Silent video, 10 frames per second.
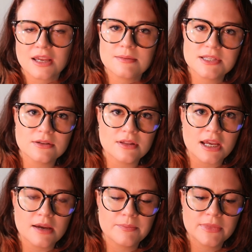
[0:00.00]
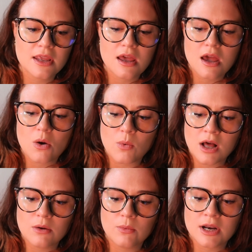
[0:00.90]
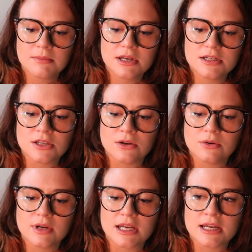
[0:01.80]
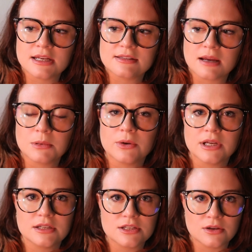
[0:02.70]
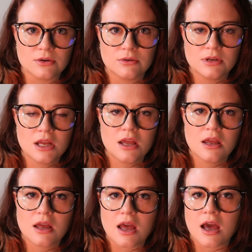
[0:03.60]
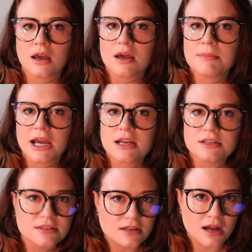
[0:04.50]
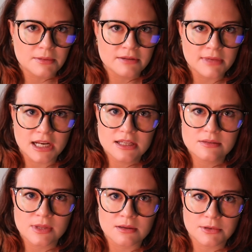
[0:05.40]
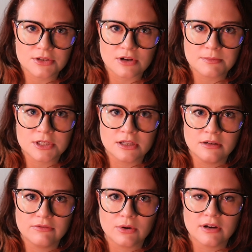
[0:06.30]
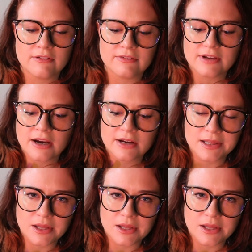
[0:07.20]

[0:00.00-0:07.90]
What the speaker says: Absolutely. Well, what I'm going to do is I'm going to come back in just a couple of minutes with a prescription for a very